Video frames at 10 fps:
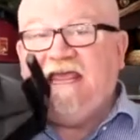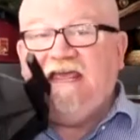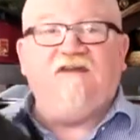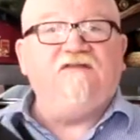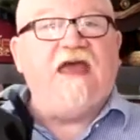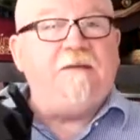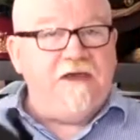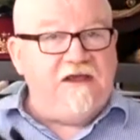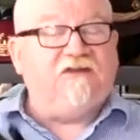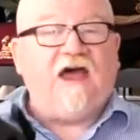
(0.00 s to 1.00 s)
Even if that
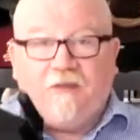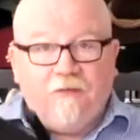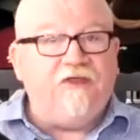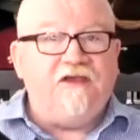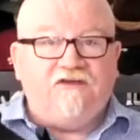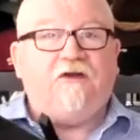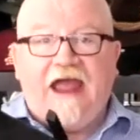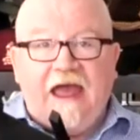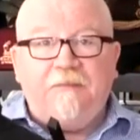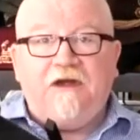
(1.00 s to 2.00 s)
means other things that are
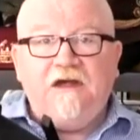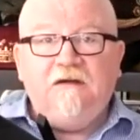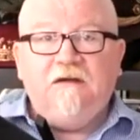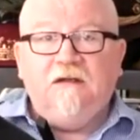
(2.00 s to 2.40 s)
happening,